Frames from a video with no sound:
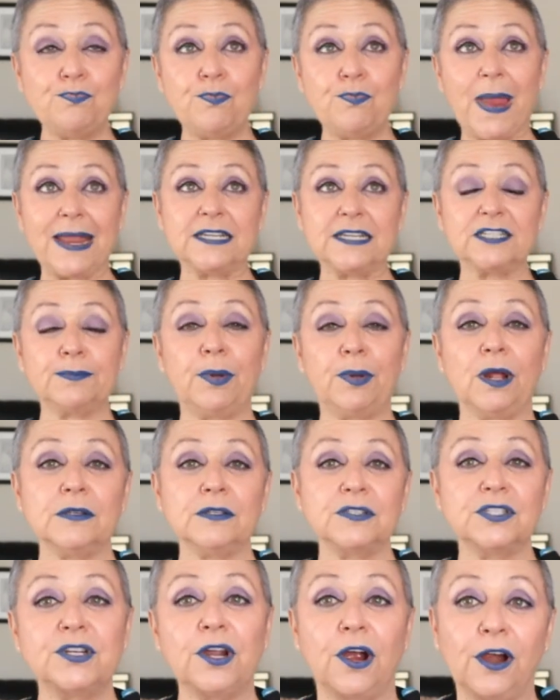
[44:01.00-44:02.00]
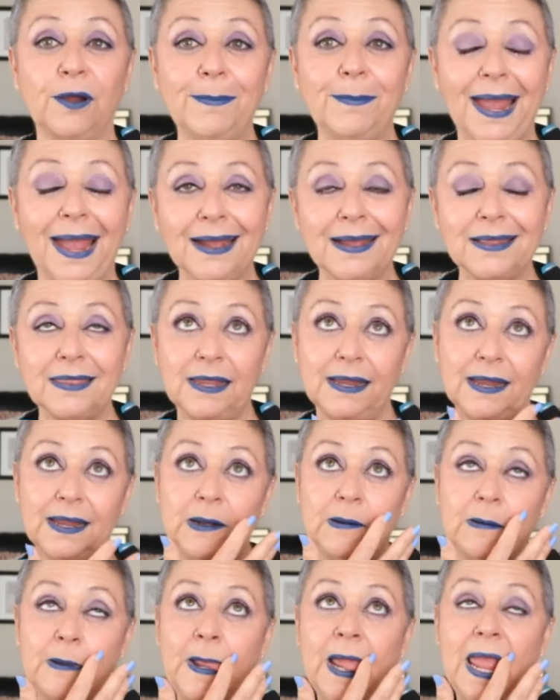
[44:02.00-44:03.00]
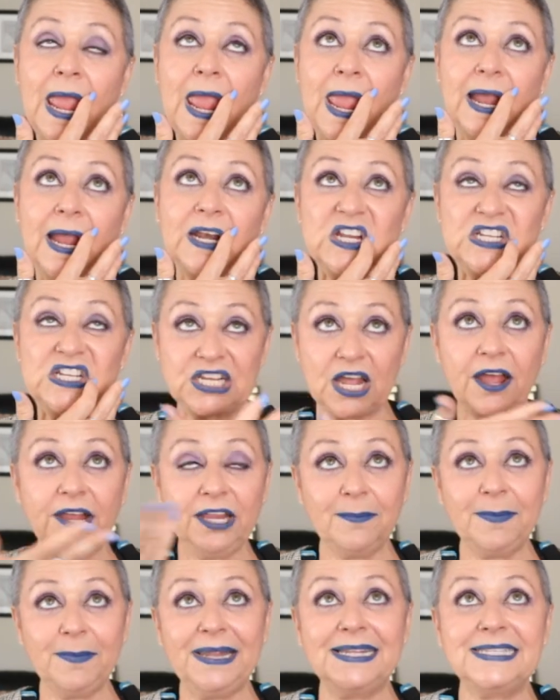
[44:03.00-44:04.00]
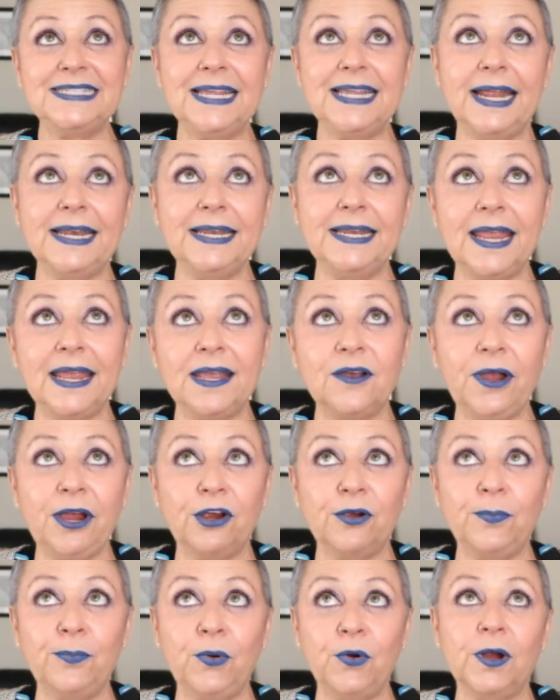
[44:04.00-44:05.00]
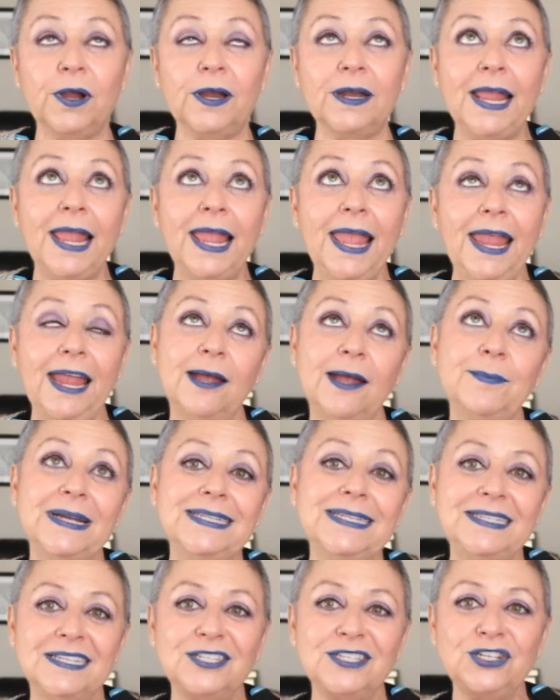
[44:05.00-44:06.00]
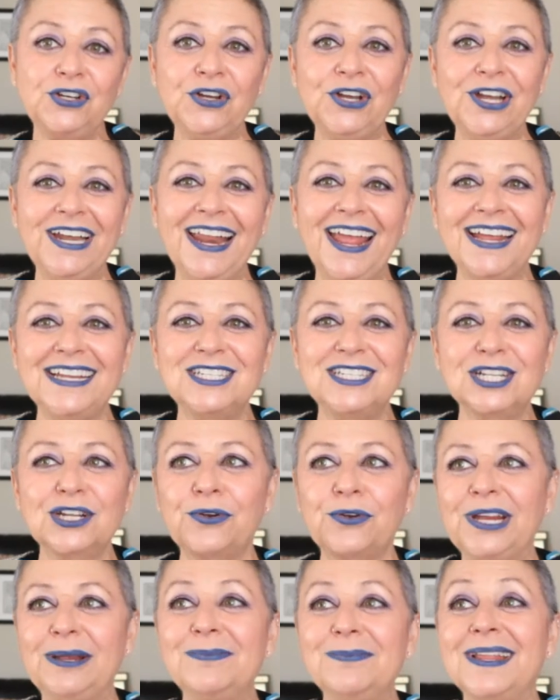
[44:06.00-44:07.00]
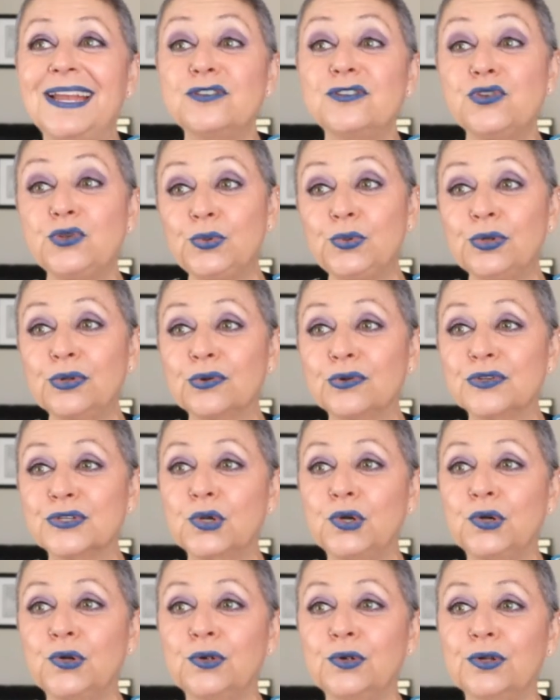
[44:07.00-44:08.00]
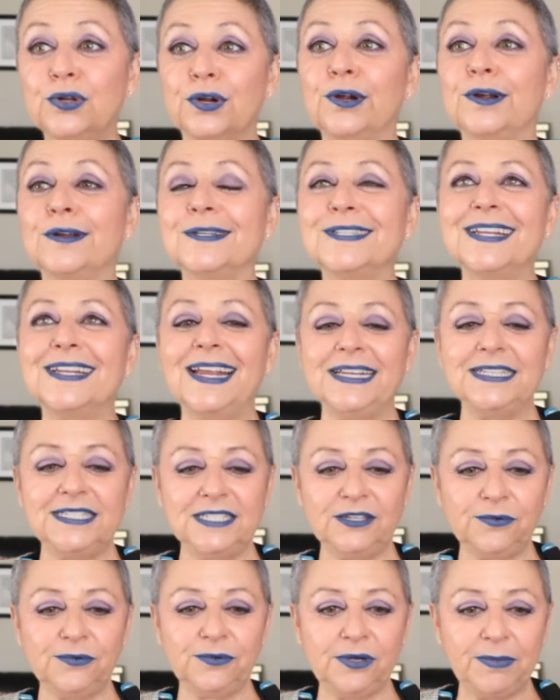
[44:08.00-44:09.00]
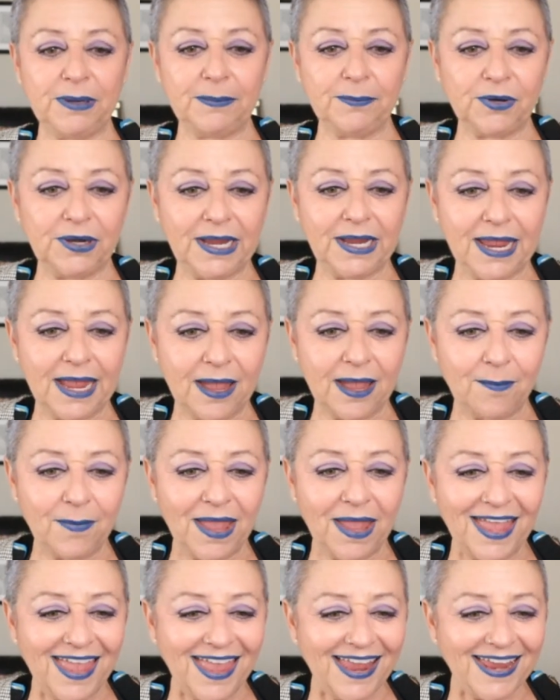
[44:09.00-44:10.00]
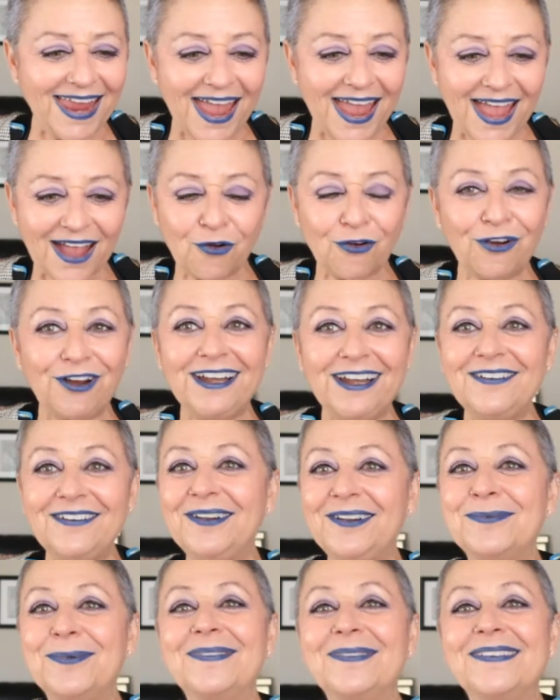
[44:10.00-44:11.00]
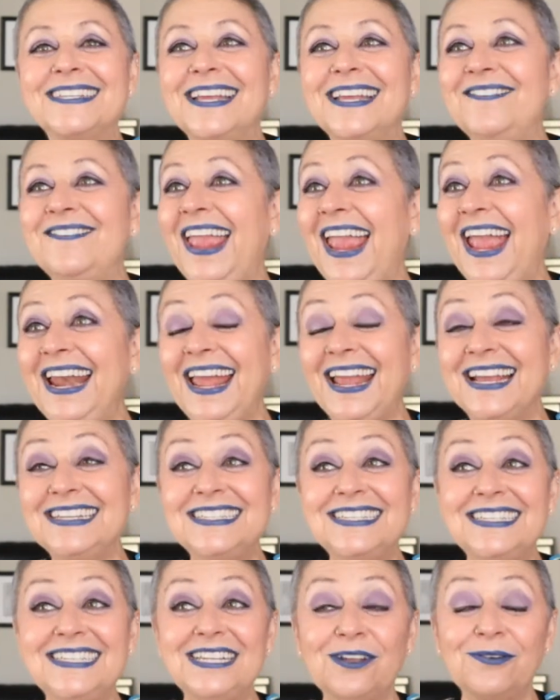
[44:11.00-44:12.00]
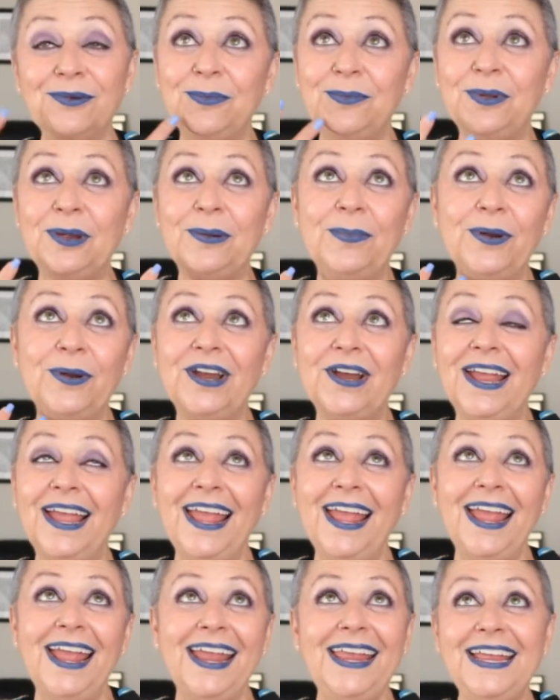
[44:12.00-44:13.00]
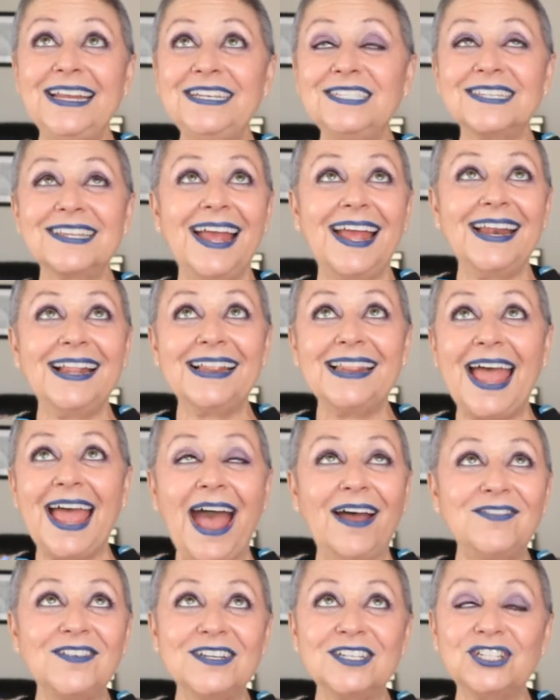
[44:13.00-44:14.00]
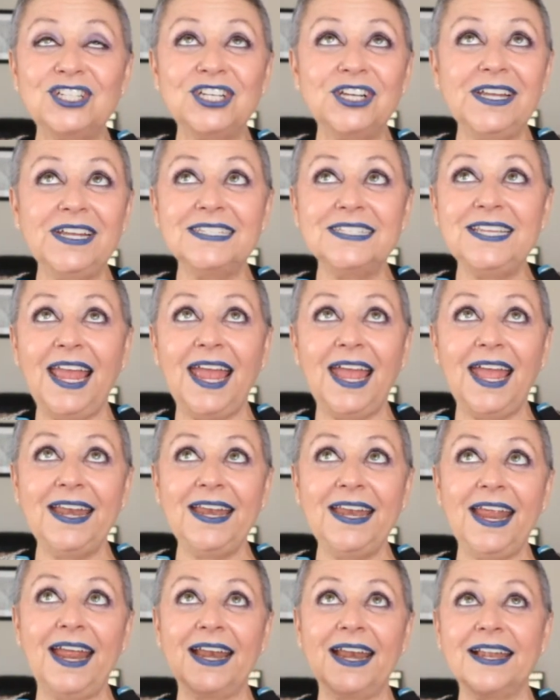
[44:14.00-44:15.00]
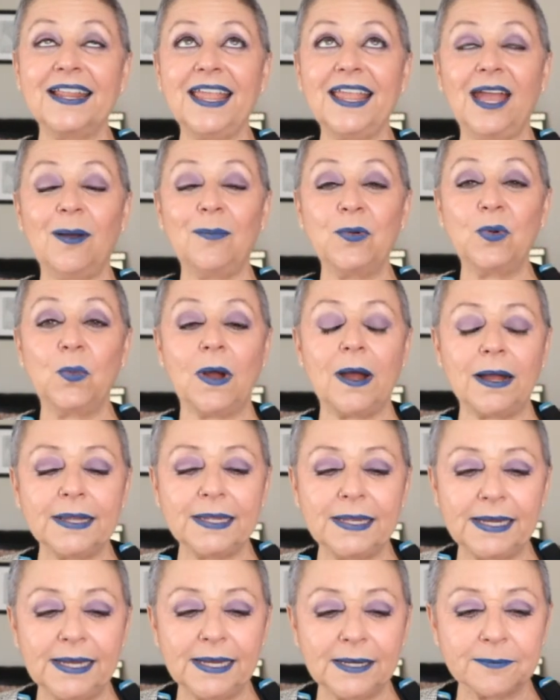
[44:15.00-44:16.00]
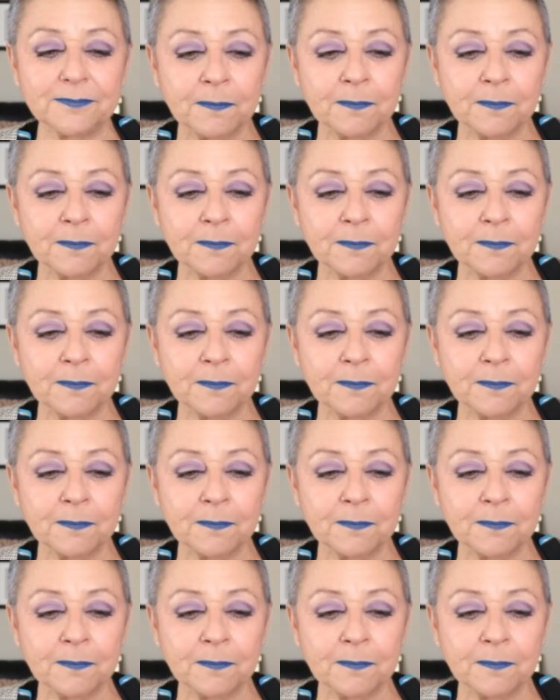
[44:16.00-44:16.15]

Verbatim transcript: baseball star back then and I saw him in the San Diego airport. And my sister and I screamed like two little schoolgirls. And I still remember him. Yeah, Courtney remembers him. And I still remember he just kind of laughed and shook his head and kept walking.